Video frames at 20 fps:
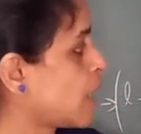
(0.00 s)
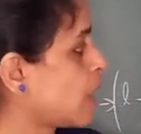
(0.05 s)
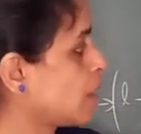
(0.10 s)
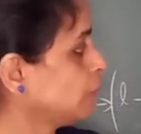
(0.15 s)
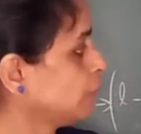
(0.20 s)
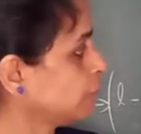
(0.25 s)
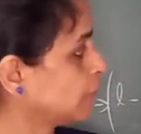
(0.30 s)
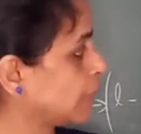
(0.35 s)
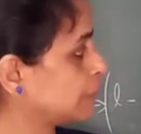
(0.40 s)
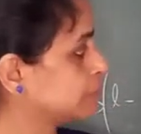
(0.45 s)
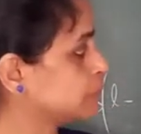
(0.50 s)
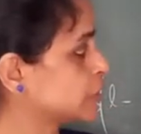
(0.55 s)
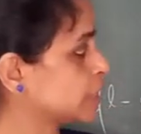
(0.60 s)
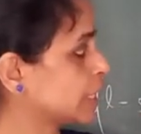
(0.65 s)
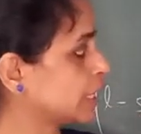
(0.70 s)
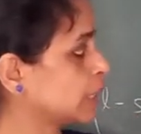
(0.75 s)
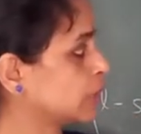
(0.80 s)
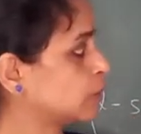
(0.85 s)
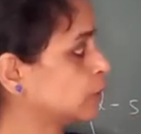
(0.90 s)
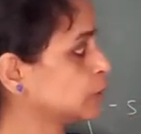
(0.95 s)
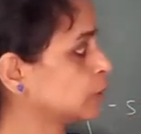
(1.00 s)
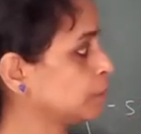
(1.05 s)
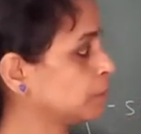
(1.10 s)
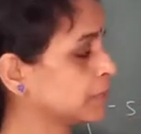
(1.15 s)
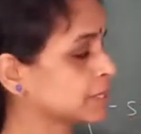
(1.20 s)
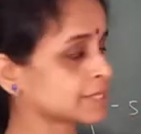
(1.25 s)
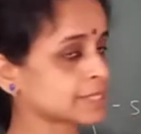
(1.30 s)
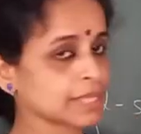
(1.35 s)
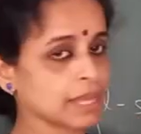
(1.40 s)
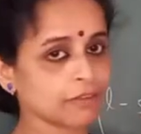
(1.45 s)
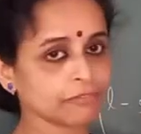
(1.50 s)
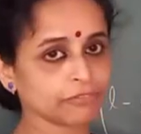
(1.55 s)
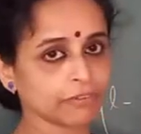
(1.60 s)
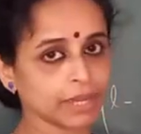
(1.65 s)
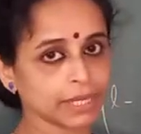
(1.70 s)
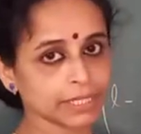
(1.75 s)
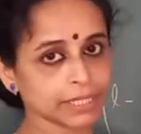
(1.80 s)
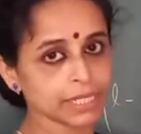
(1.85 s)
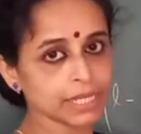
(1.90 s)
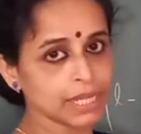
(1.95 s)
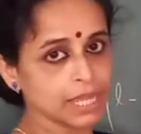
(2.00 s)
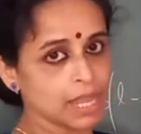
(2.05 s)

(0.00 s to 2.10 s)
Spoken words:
half, and J equal to plus half and